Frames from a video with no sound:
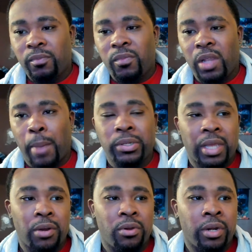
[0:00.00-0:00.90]
I put
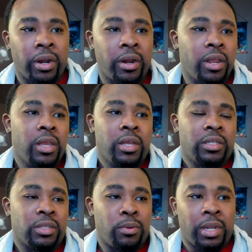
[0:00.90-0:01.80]
that on there.
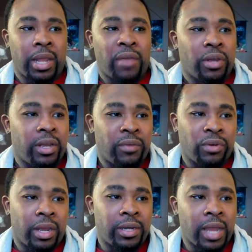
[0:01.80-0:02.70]
So then after
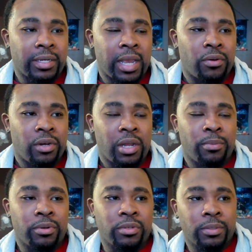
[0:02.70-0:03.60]
I knock down the
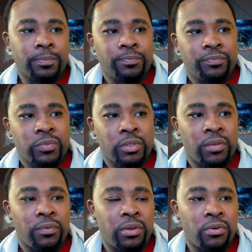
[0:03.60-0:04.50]
numbers, the
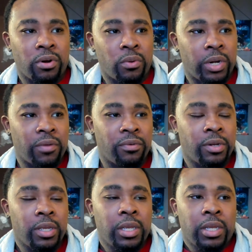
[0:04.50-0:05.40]
V core or whatever,
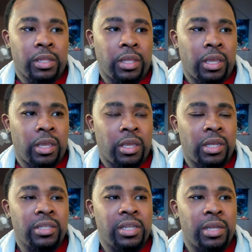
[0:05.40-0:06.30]
then
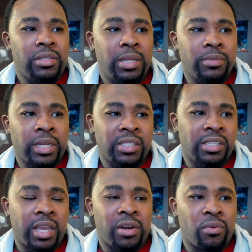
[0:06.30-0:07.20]
it seems like it's
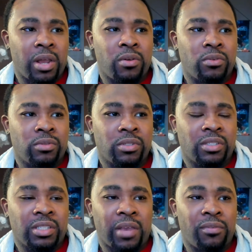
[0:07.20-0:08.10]
staying around
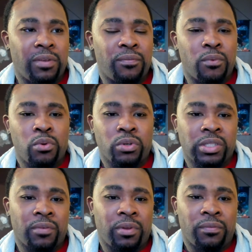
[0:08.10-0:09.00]
74,
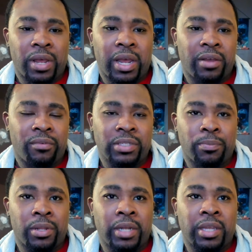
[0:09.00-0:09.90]
75 or
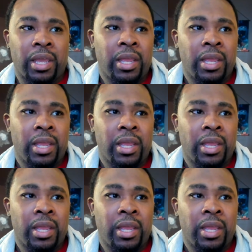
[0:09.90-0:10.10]
something like that.